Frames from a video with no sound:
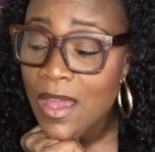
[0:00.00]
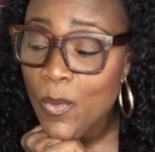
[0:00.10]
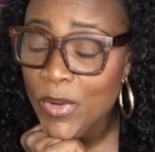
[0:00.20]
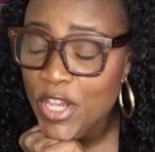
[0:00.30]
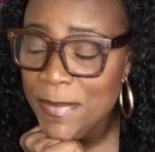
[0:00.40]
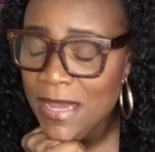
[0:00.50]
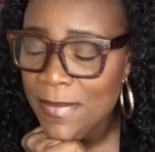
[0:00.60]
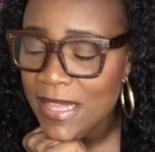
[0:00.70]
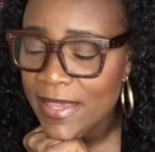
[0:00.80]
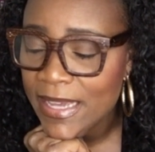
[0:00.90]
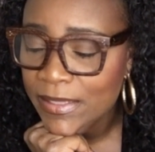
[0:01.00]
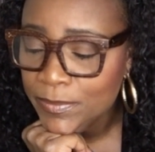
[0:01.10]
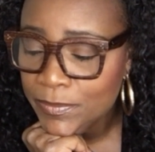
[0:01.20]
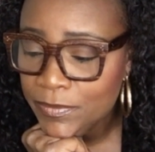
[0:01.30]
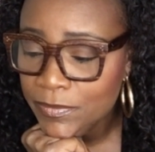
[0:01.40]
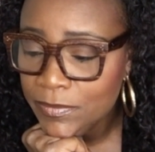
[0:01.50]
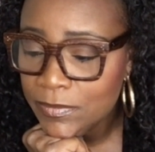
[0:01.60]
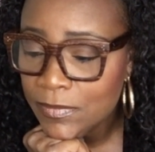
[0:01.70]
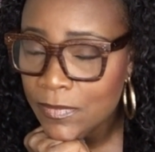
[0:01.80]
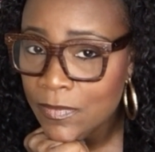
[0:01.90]
What do you mean by that?
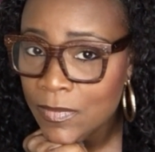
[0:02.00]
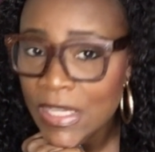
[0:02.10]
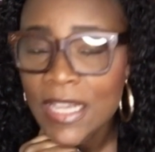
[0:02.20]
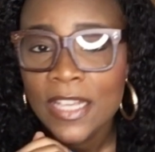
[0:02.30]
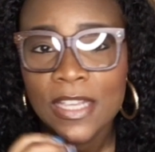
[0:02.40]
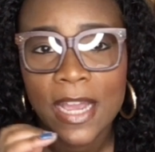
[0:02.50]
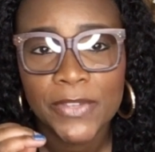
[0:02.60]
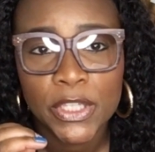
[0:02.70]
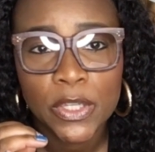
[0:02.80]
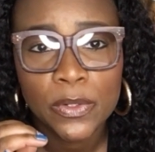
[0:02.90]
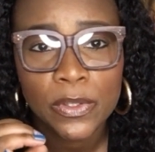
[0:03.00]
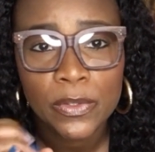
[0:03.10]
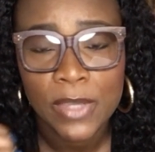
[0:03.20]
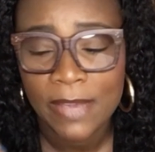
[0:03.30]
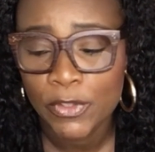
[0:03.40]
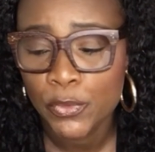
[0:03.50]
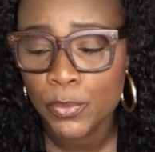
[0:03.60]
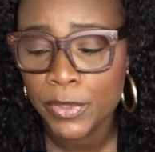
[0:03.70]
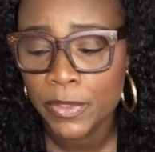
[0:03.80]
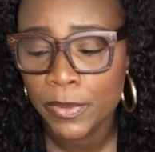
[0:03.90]
You have your cuticle, you have your true
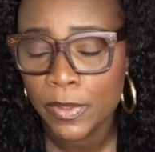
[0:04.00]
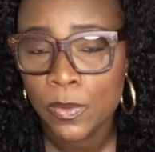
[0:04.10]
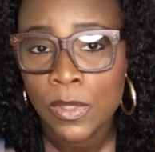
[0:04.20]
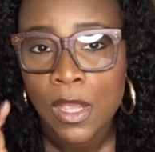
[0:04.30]
cuticle.